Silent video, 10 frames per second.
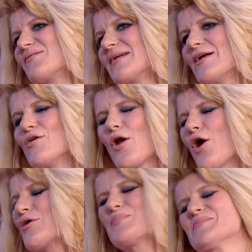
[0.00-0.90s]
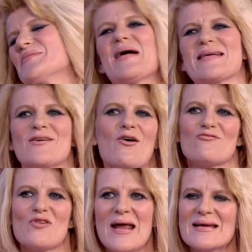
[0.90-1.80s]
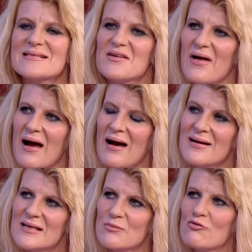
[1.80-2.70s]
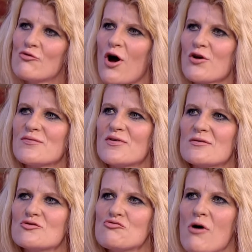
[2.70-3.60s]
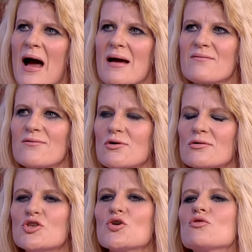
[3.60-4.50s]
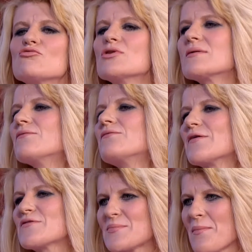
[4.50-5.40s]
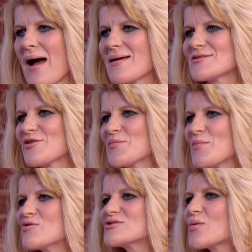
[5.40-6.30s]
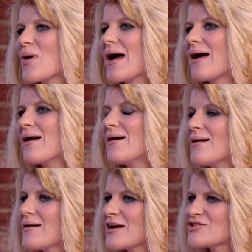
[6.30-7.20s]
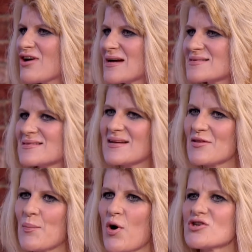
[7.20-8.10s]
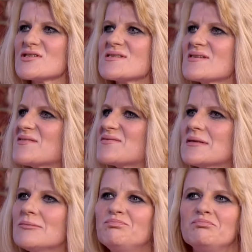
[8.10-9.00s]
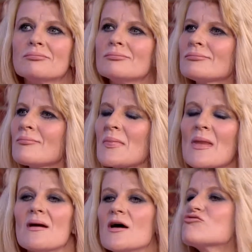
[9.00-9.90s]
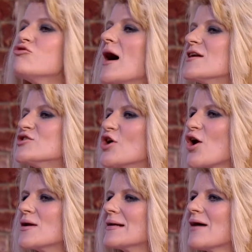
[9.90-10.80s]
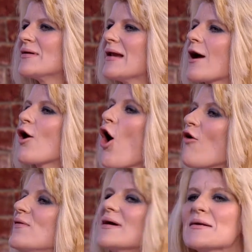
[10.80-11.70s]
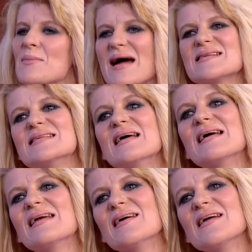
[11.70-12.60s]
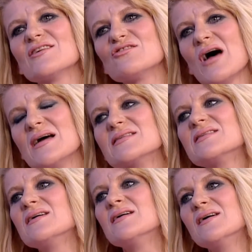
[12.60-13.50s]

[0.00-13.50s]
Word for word: And yes. I know a lot of people might not relate to that, but rather than drive for 250 miles on the motorway, I tried to do the positive and a friend journey and having like a coffee and a magazine and I tried to...